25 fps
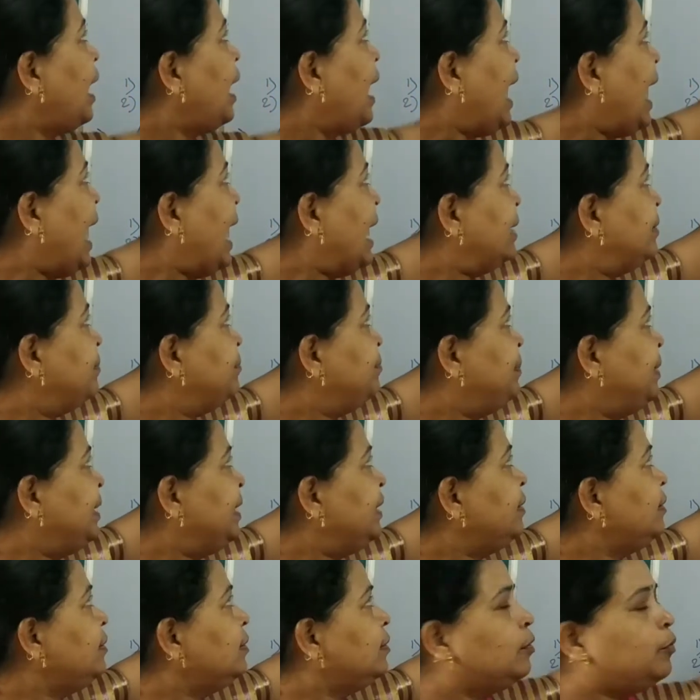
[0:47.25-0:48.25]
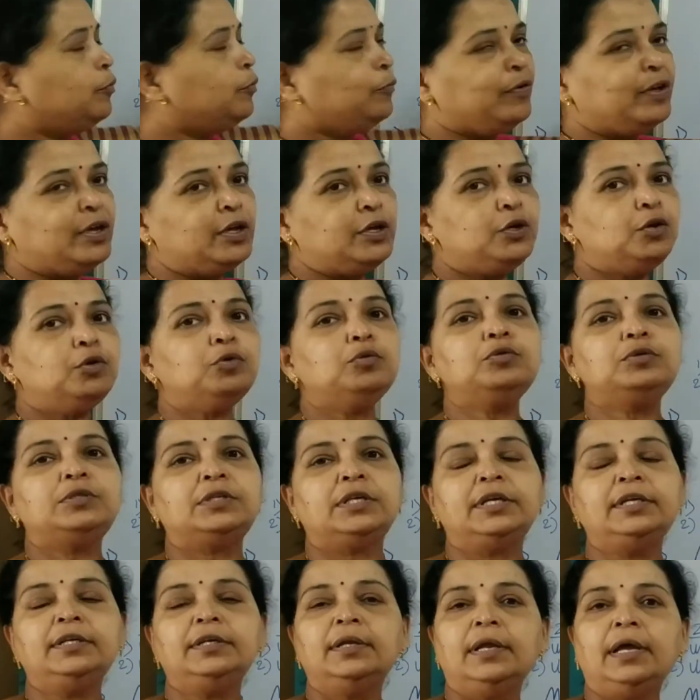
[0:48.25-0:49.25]
And been, we use
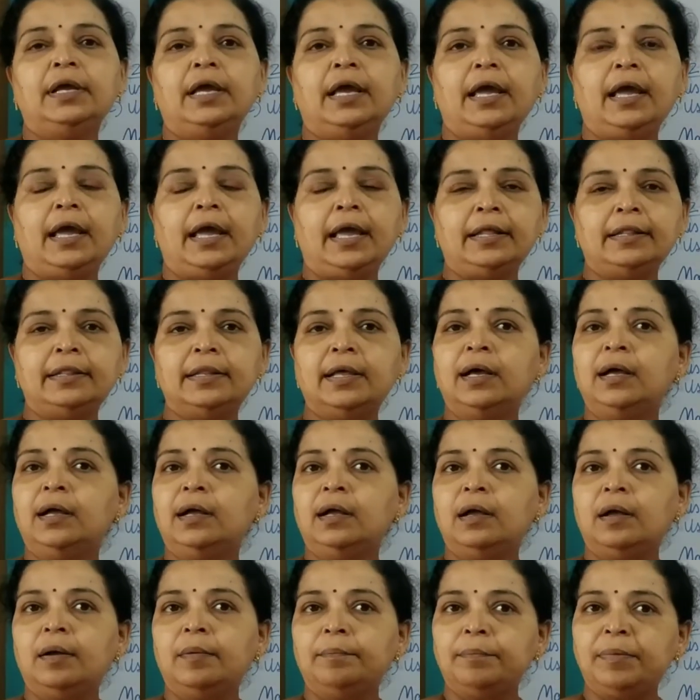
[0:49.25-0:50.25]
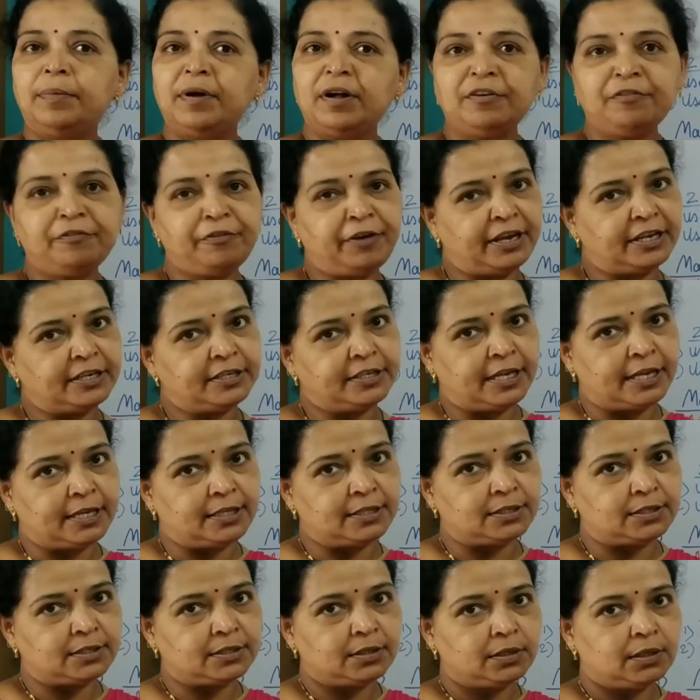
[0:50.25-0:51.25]
it in the perfect
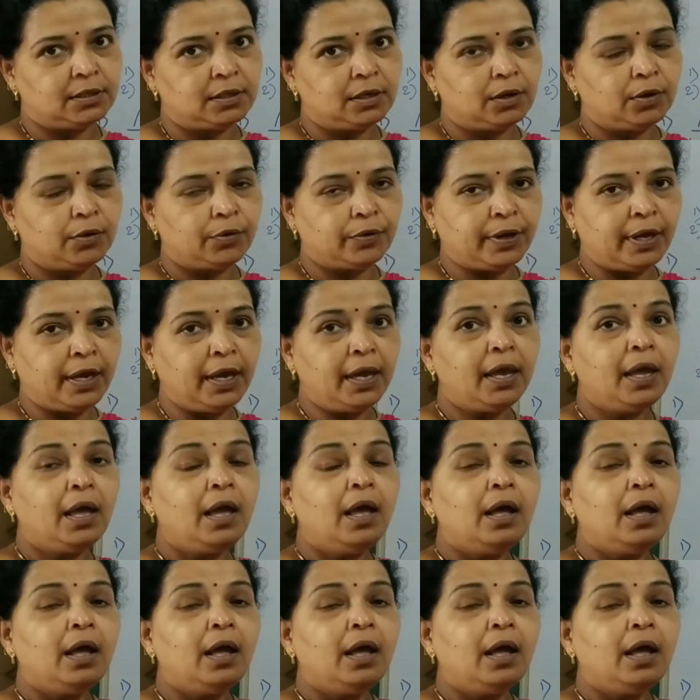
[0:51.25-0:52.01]
tense. Okay.